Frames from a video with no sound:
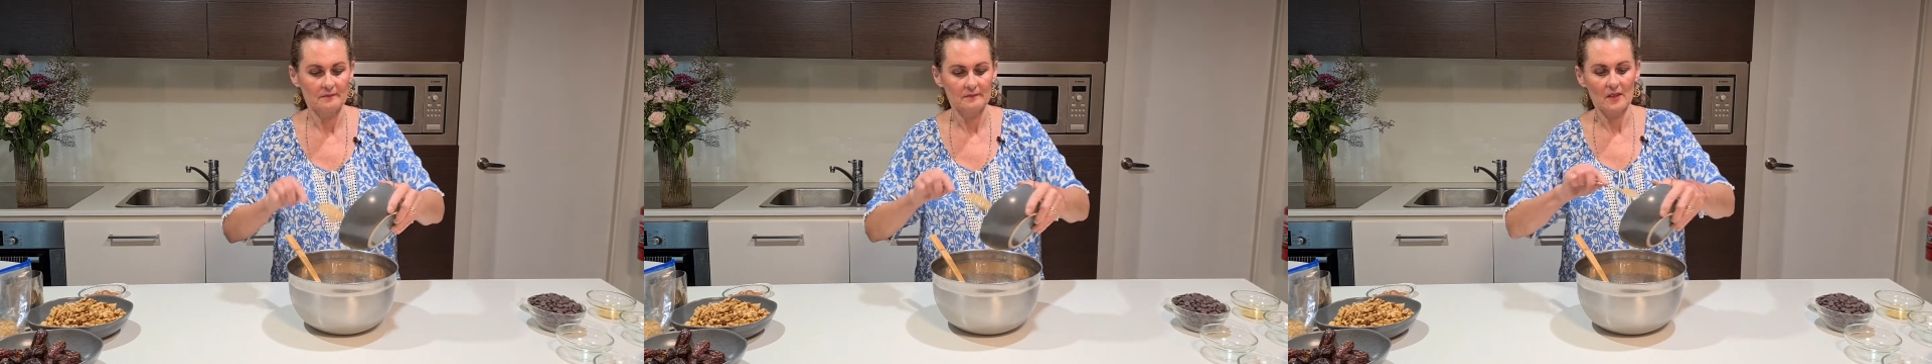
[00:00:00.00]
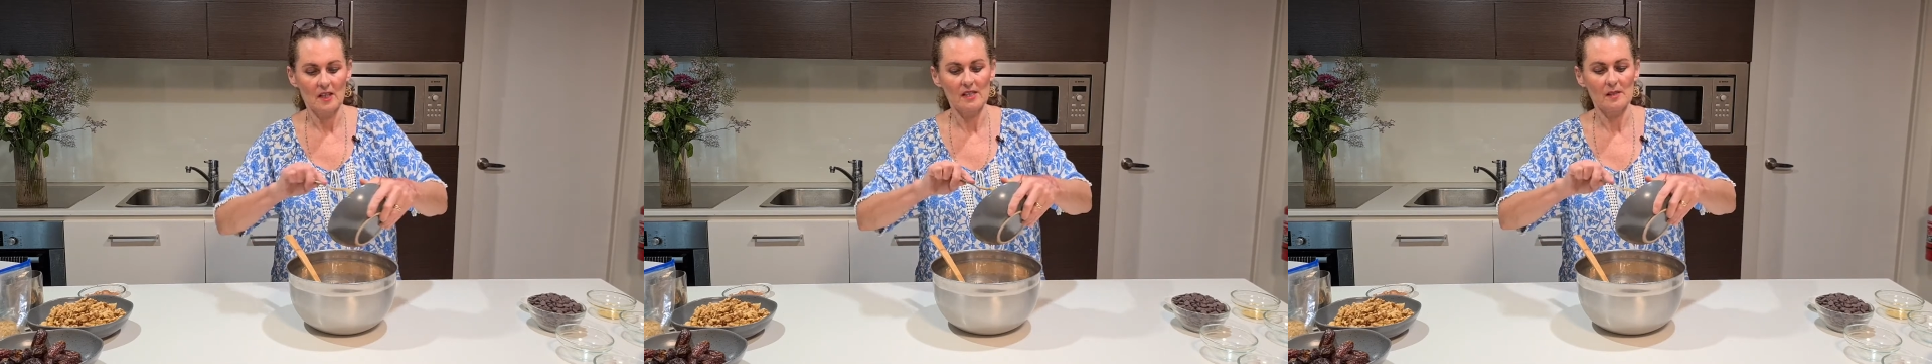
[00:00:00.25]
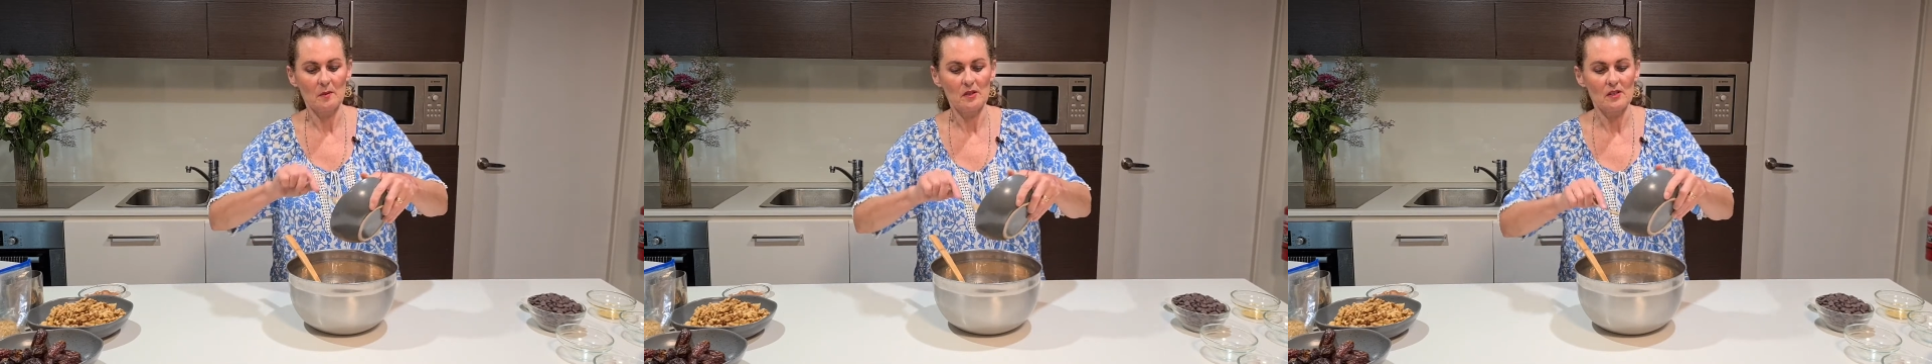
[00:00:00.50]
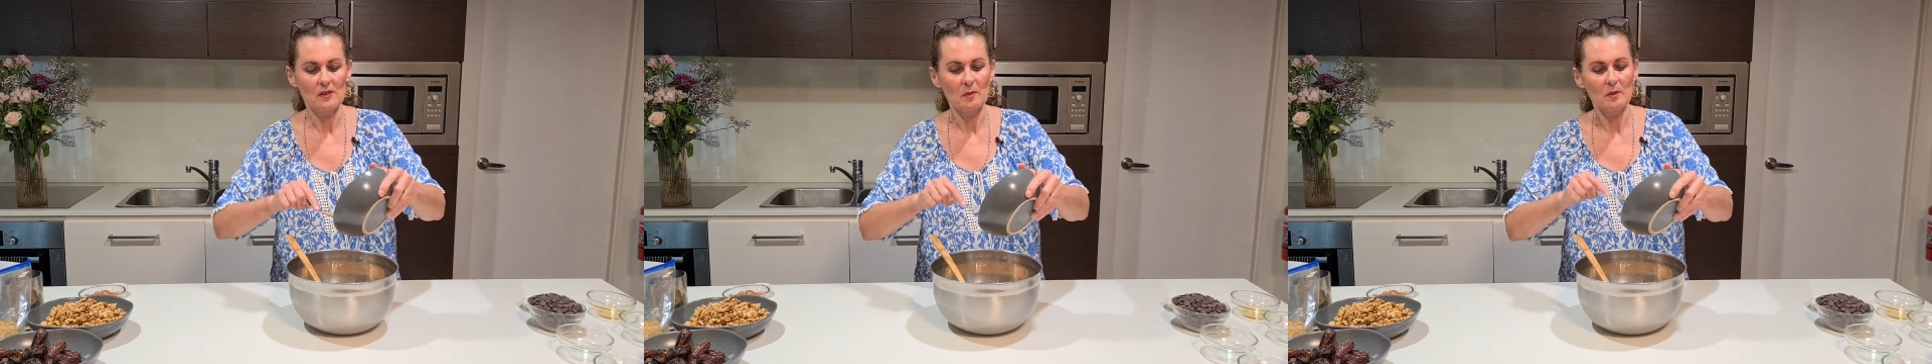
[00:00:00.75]
I suppose
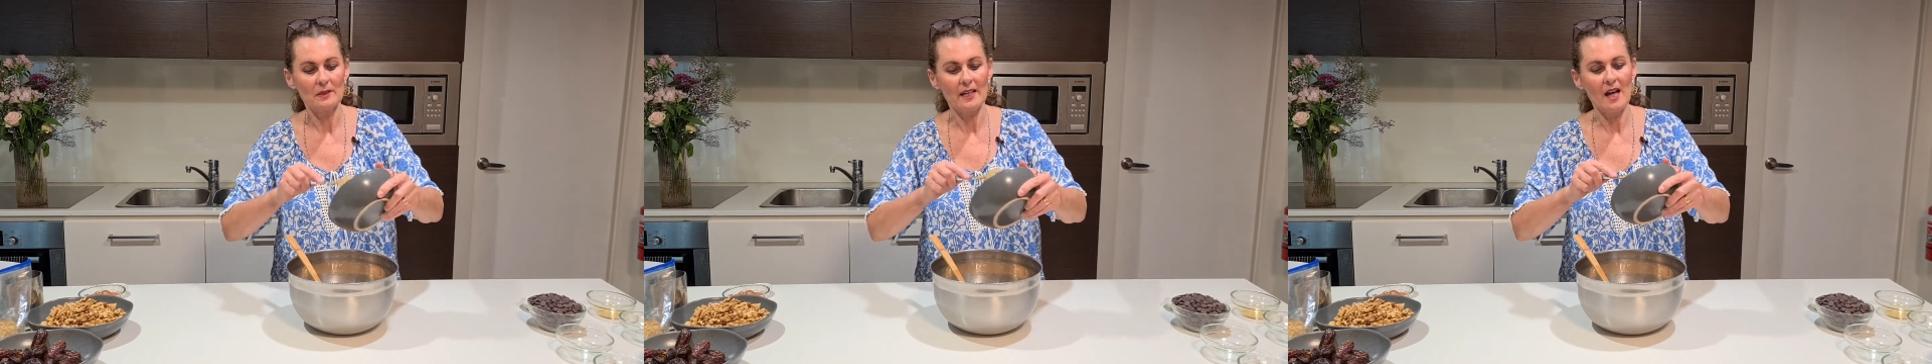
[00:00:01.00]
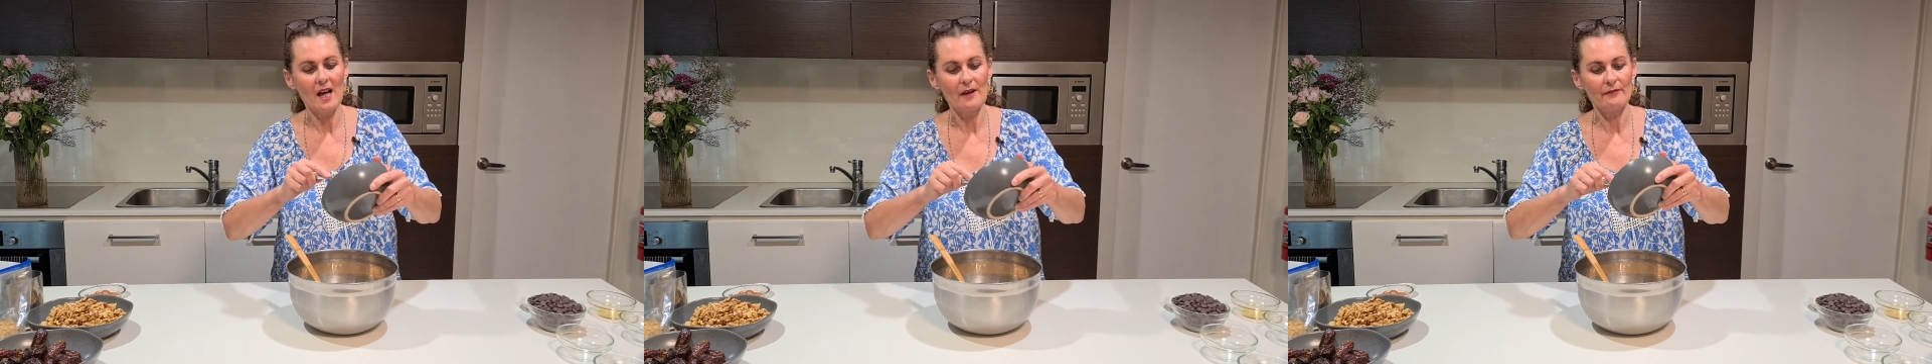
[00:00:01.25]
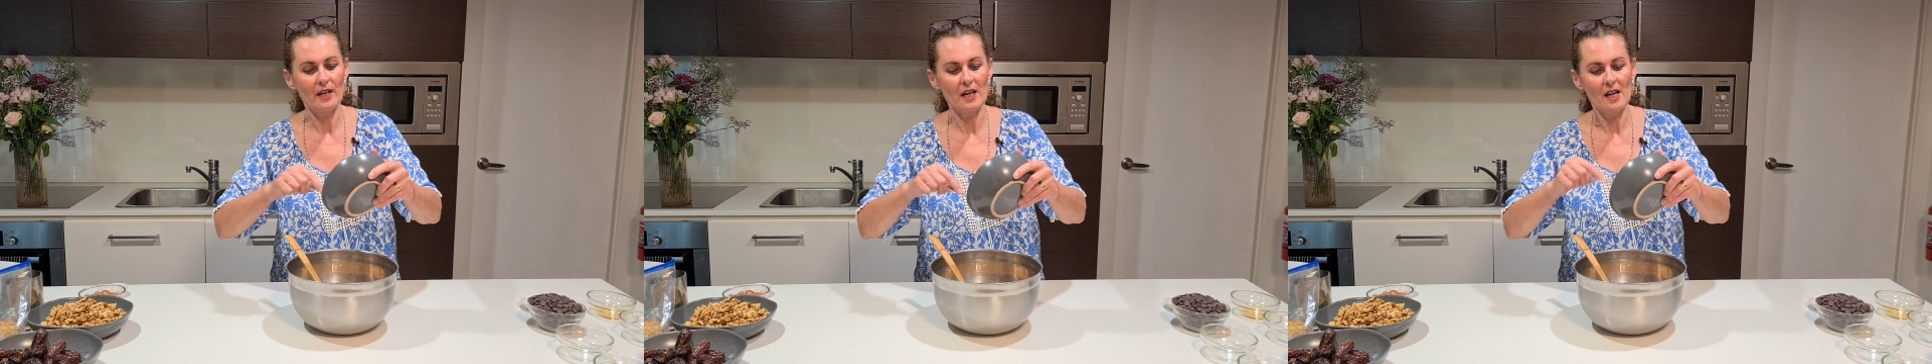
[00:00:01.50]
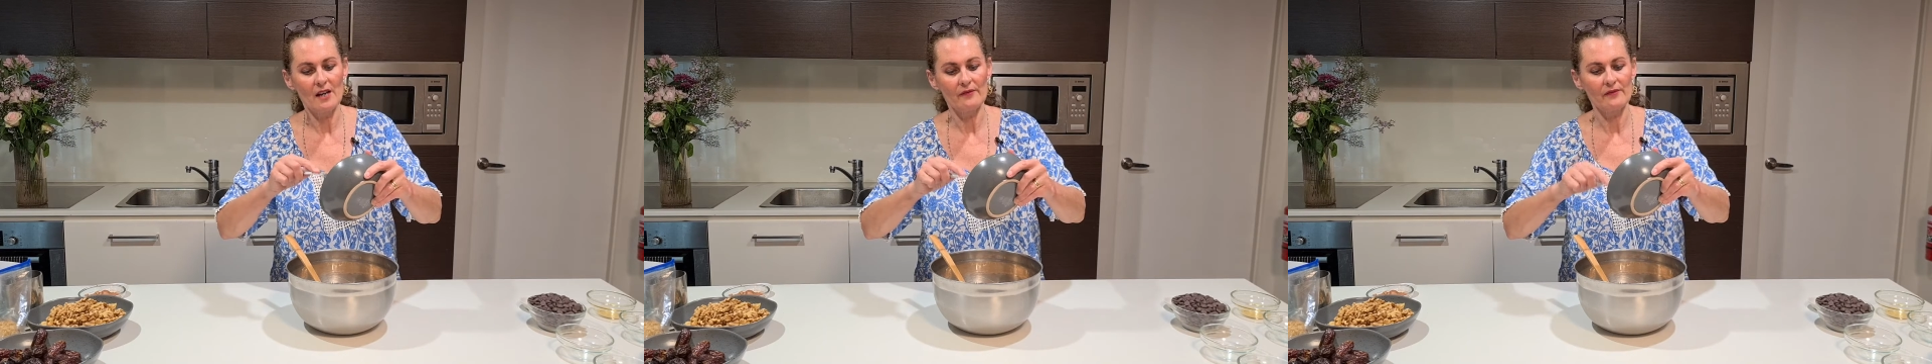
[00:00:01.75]
it's probably
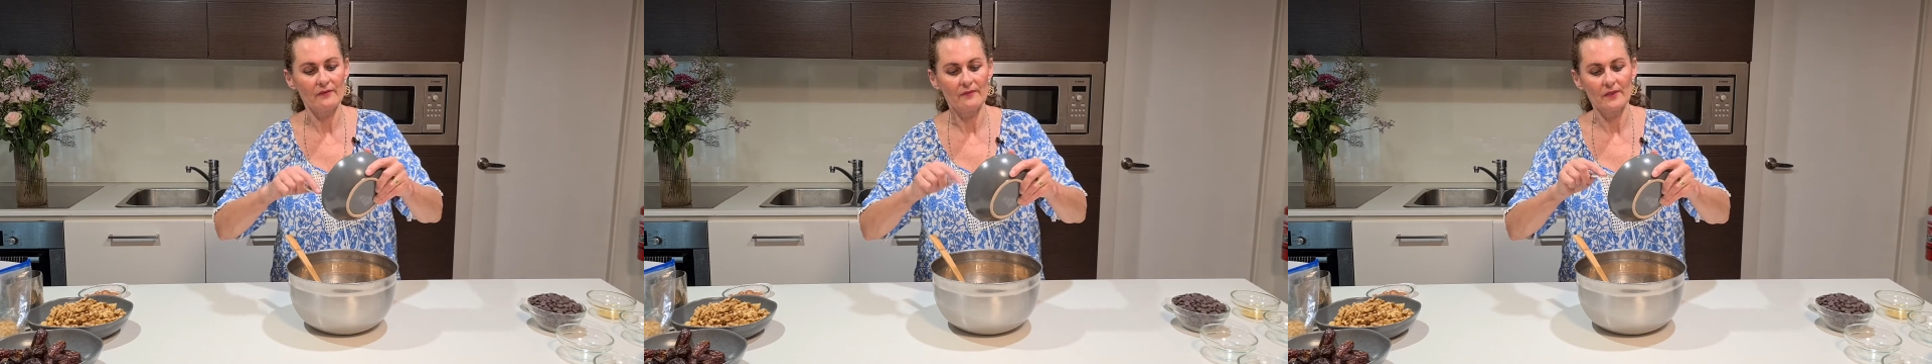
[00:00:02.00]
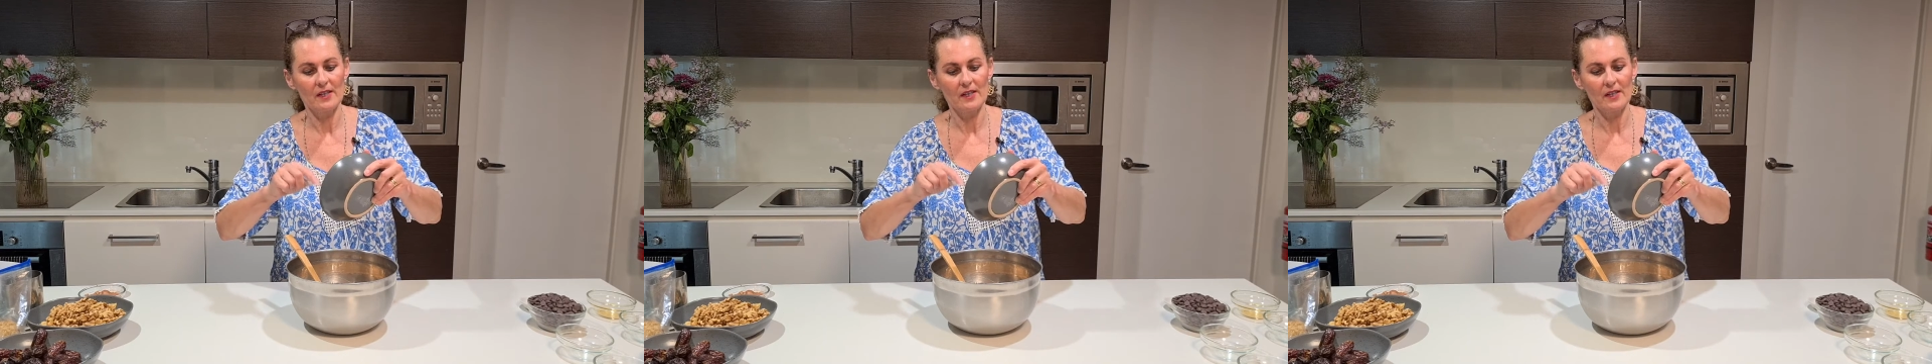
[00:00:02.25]
half-half.